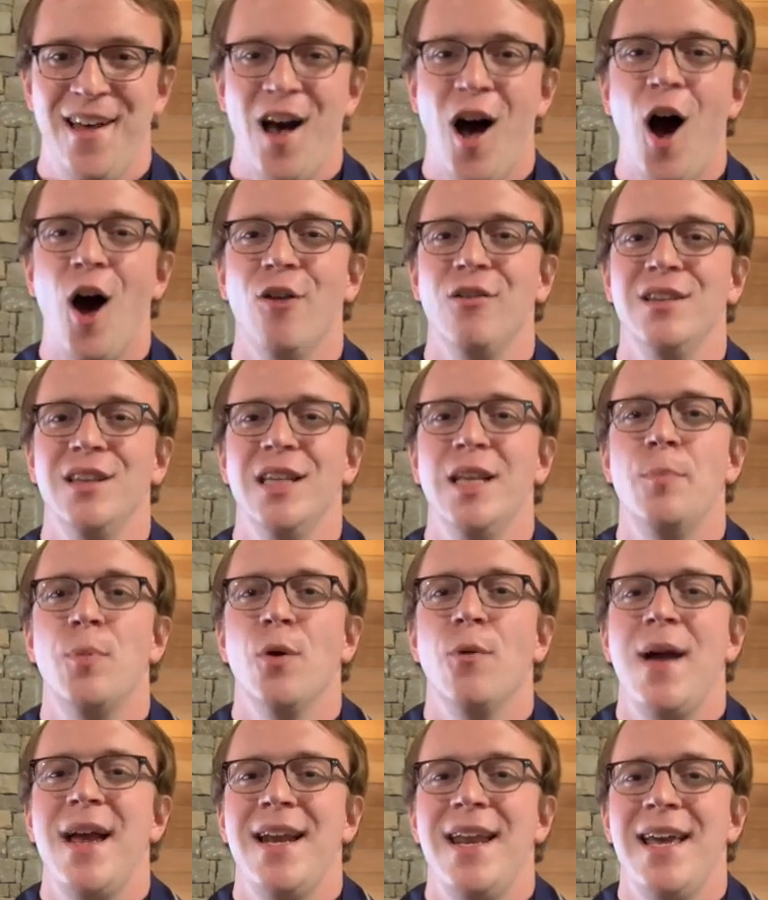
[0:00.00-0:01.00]
our
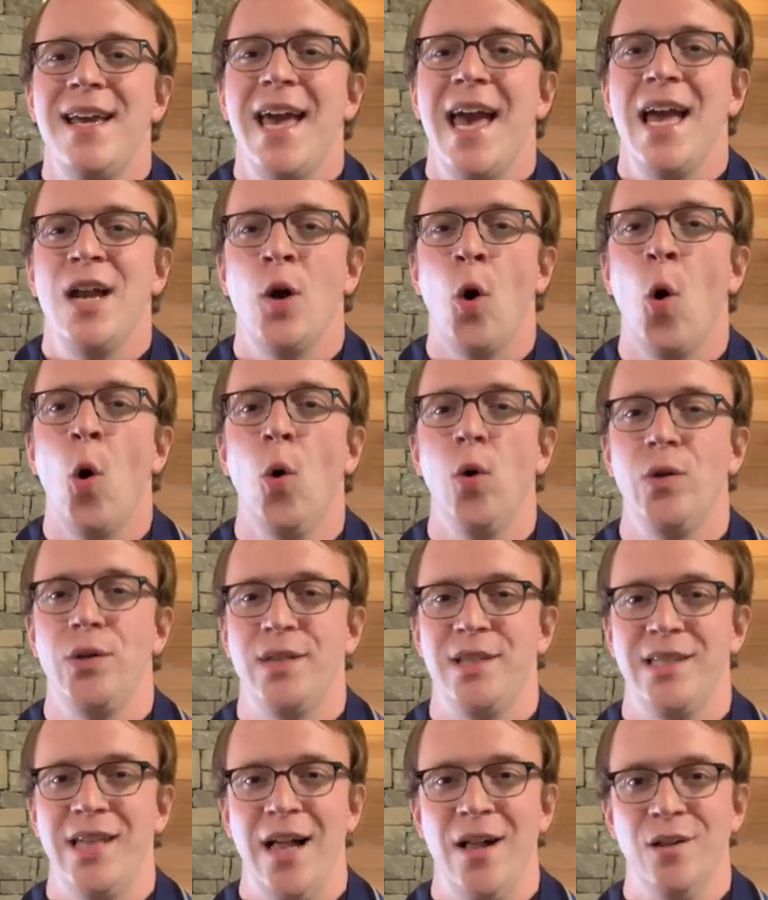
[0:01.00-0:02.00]
liberating and whole
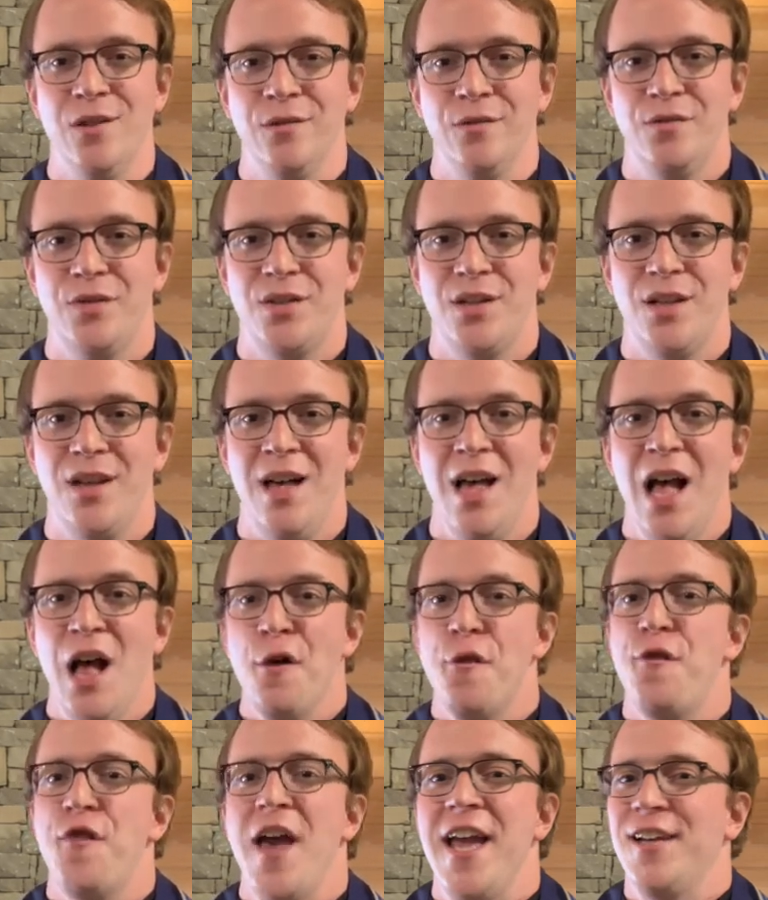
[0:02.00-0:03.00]
selves.
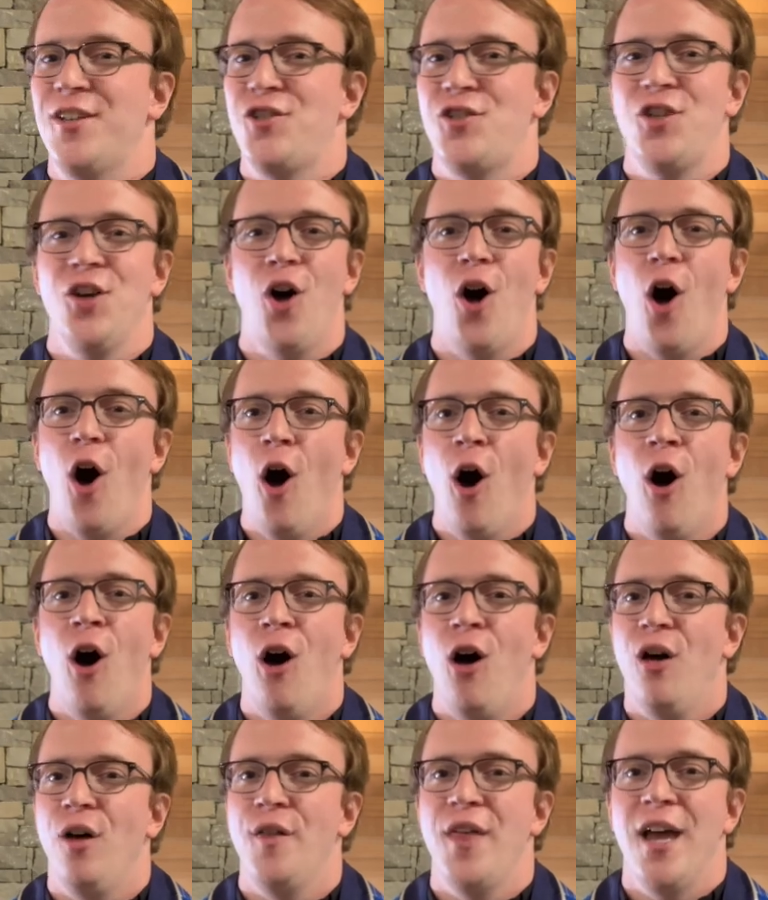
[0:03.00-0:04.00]
Thanks to
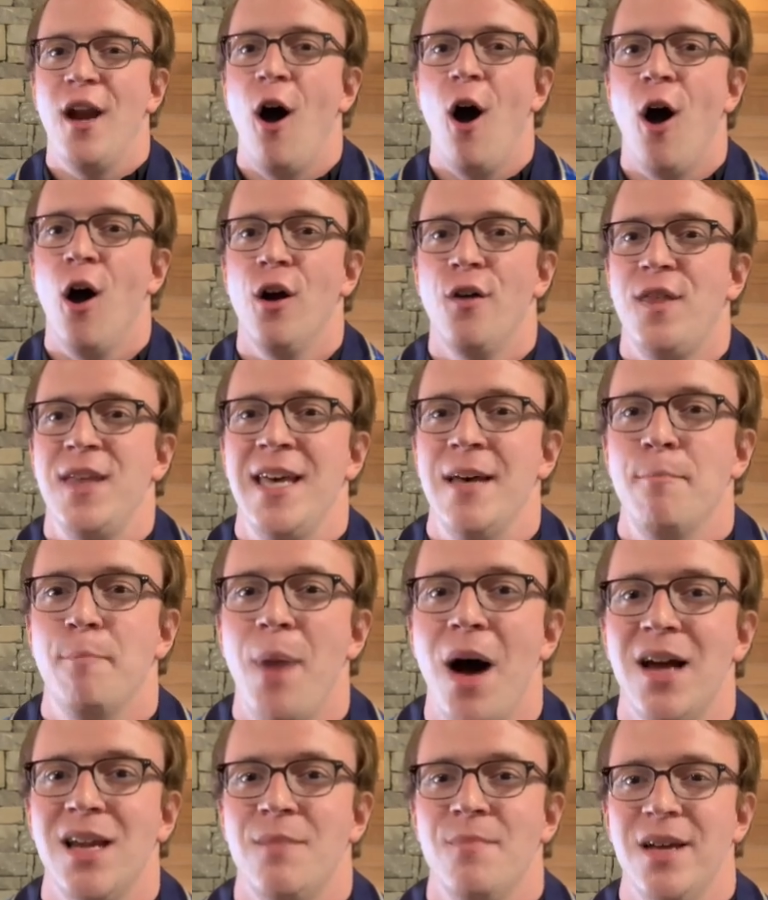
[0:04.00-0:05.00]
all that are the
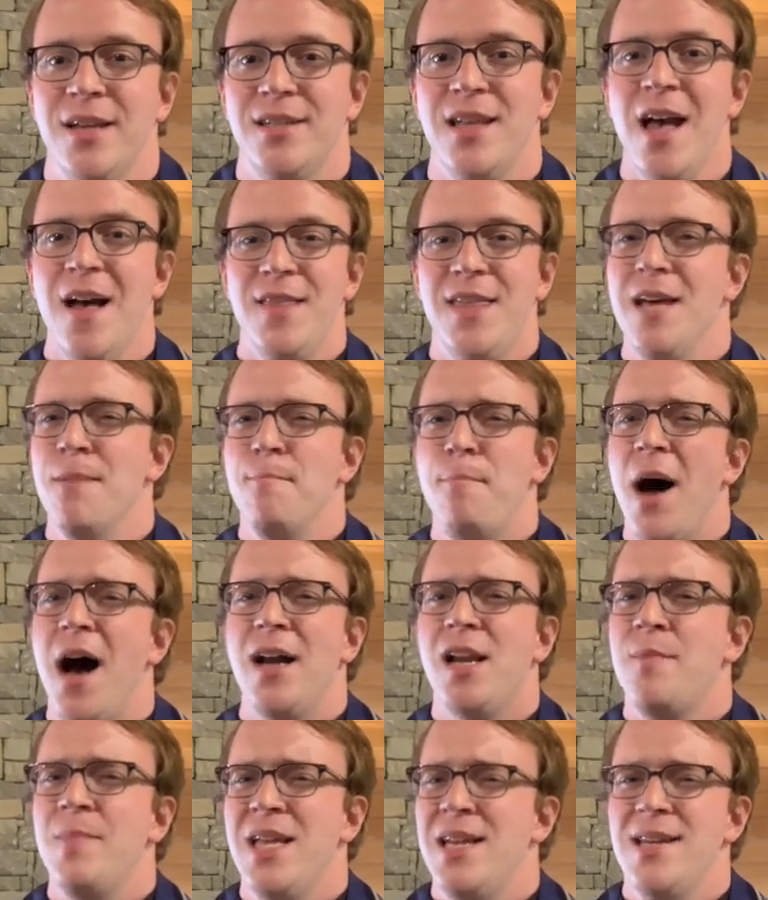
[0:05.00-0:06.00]
embodiment
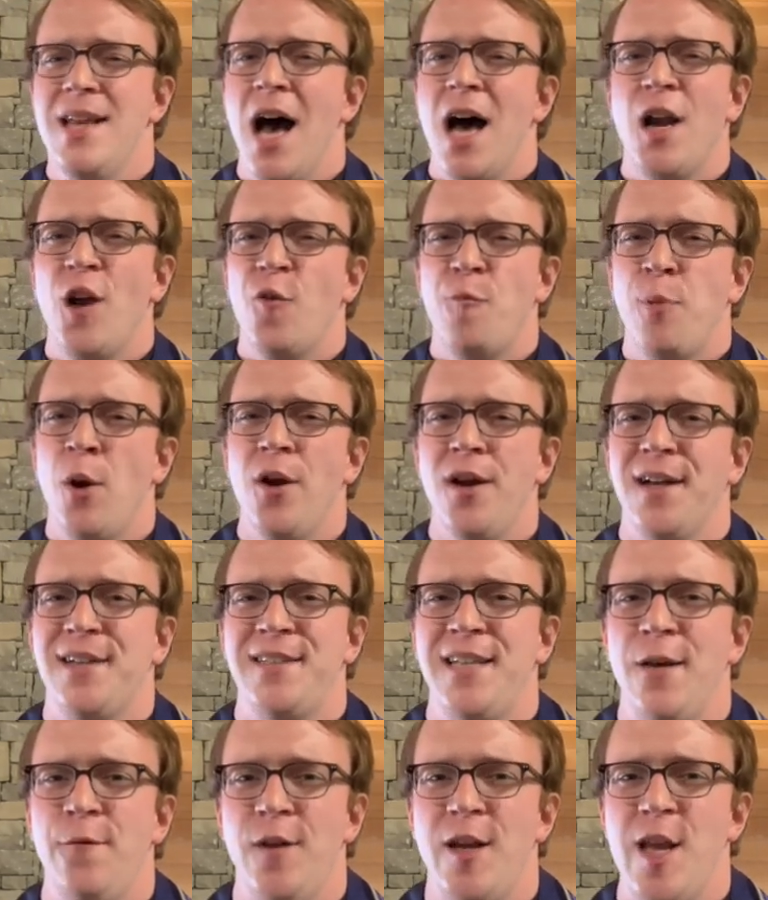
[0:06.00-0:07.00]
not of
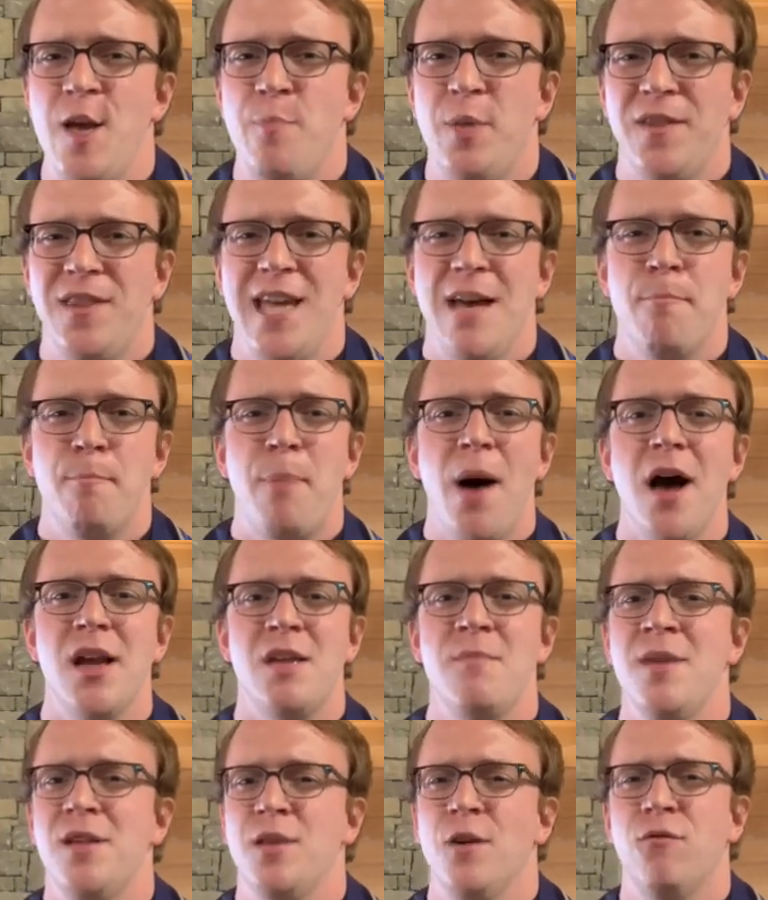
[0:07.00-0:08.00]
productivity, but the
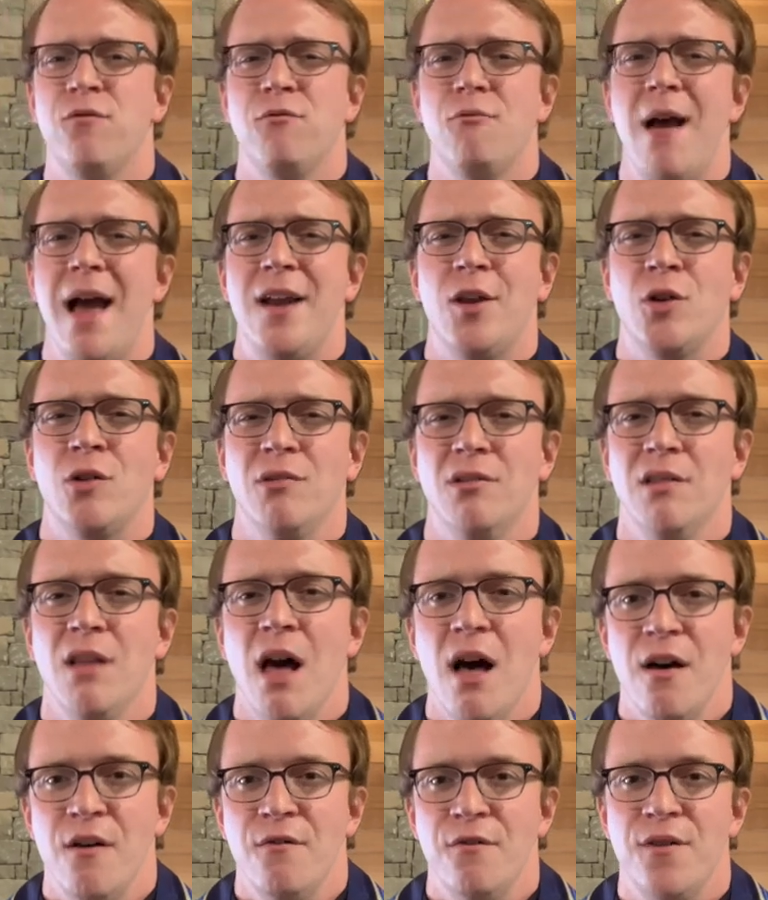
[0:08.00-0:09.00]
embodiment of radical
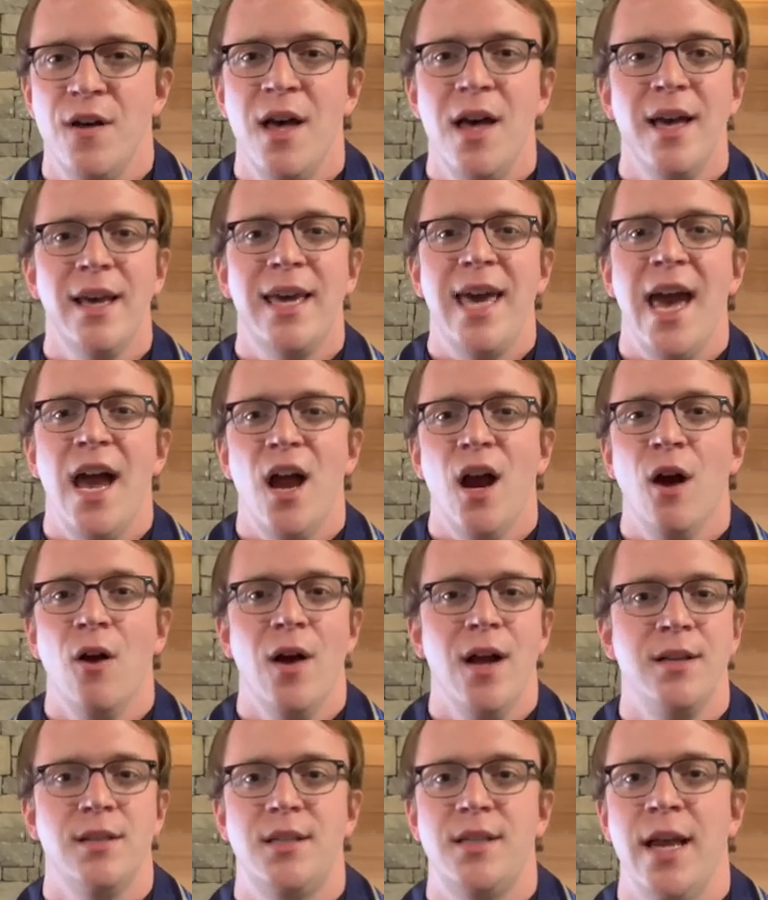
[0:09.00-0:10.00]
love, care,
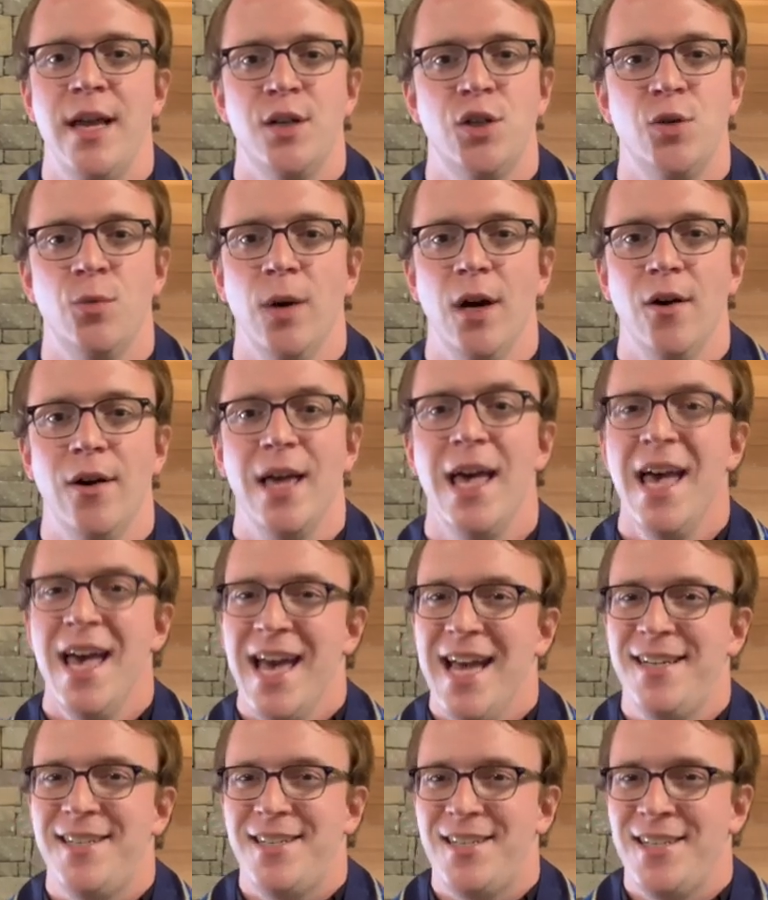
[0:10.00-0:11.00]
and sanctuary.
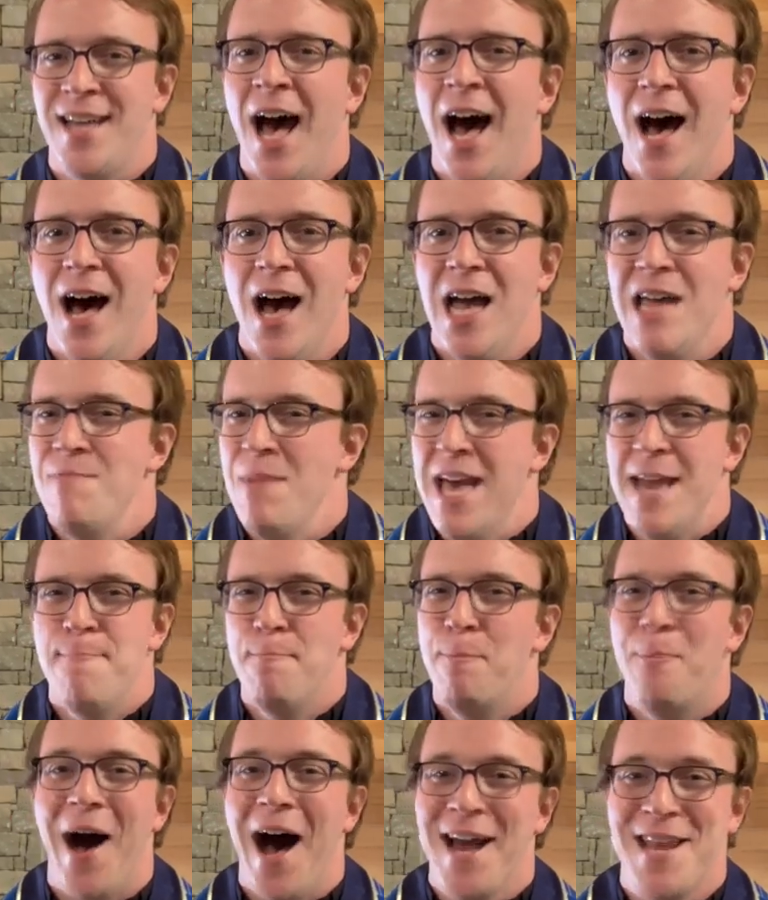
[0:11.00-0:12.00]
It's time,
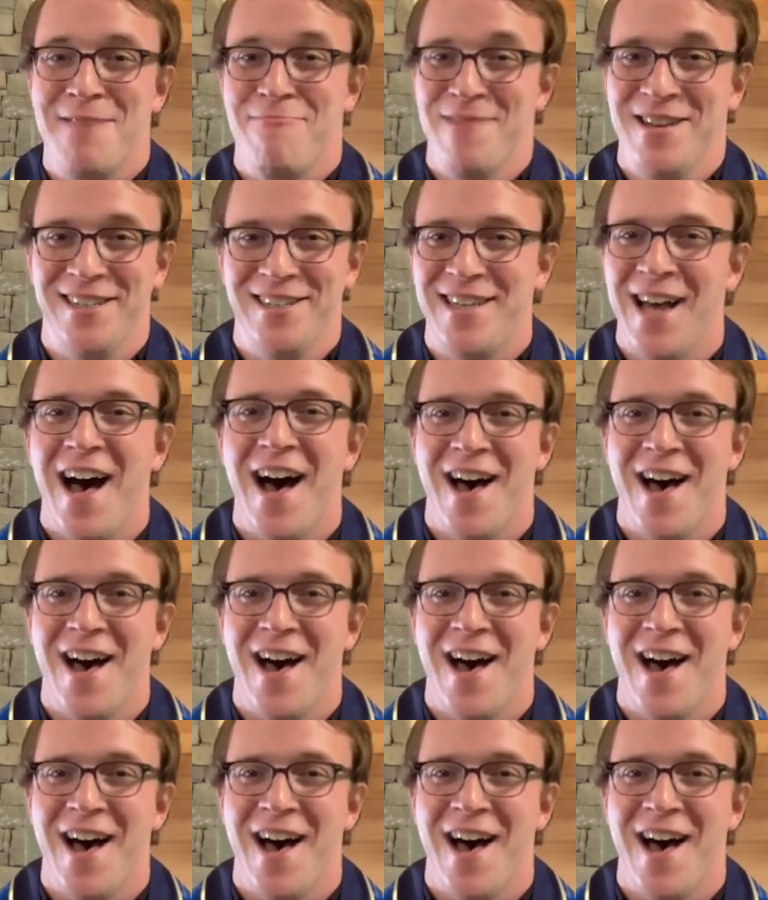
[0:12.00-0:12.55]
embodiment,